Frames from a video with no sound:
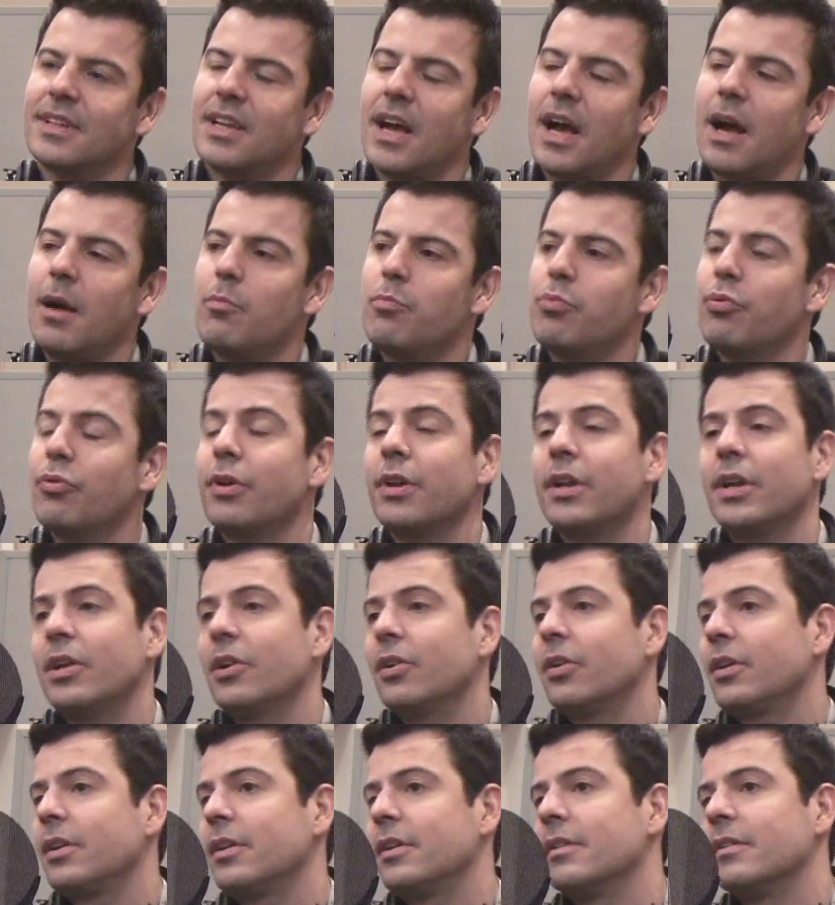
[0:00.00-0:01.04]
I'm pretty
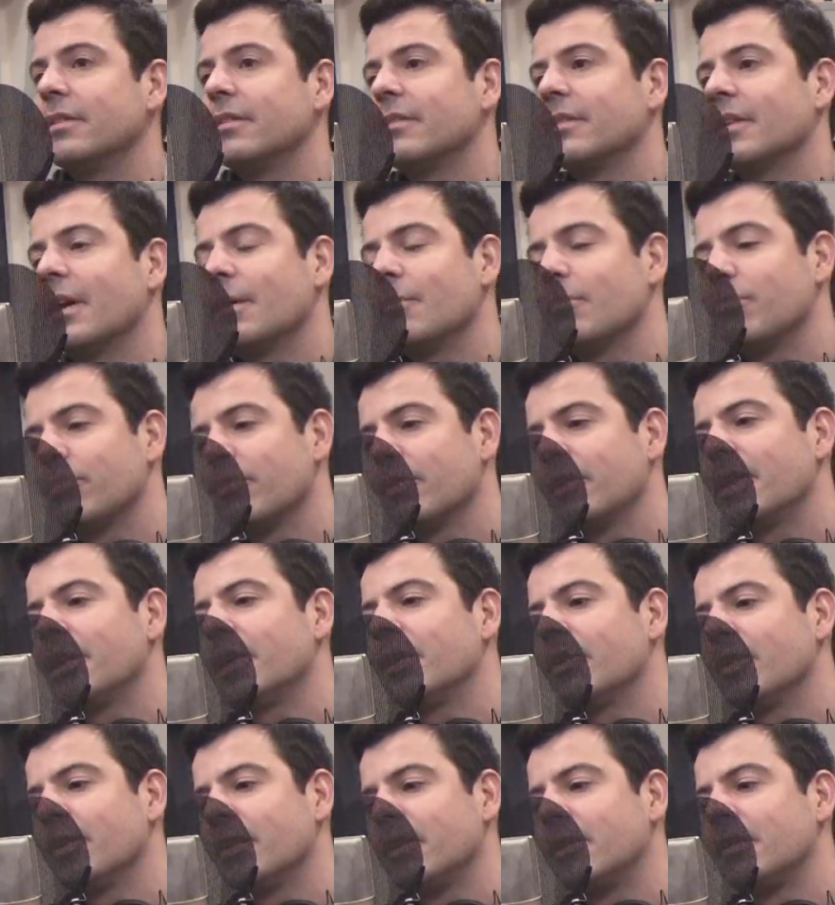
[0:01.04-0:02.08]
good.
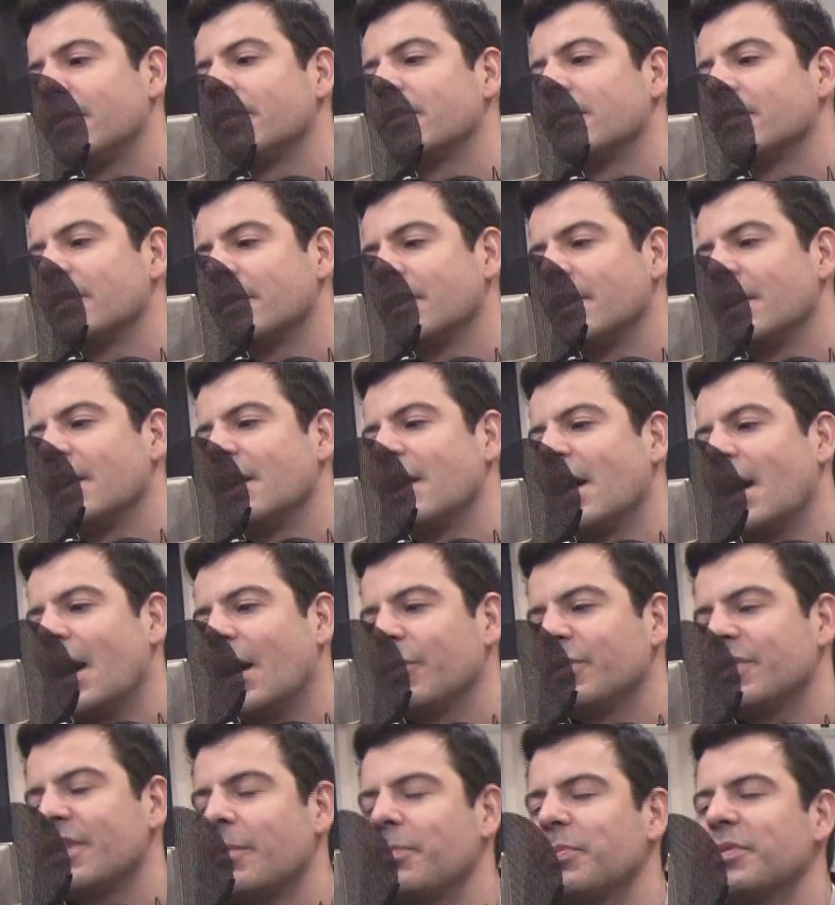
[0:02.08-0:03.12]
I
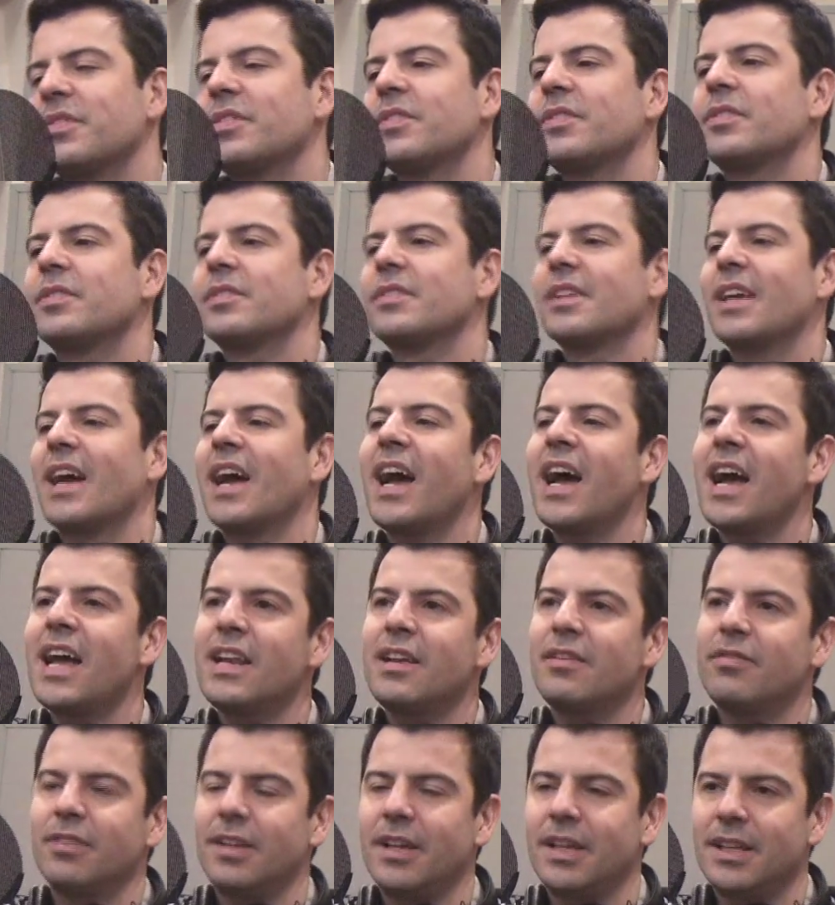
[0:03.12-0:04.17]
was up kind
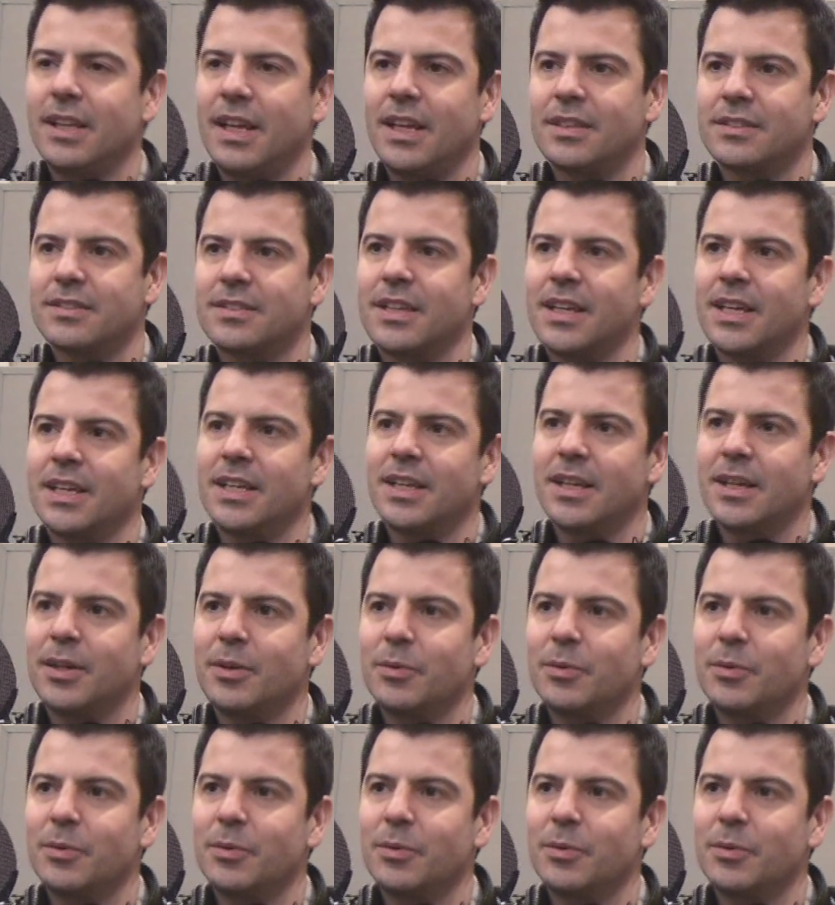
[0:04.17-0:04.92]
of late last night.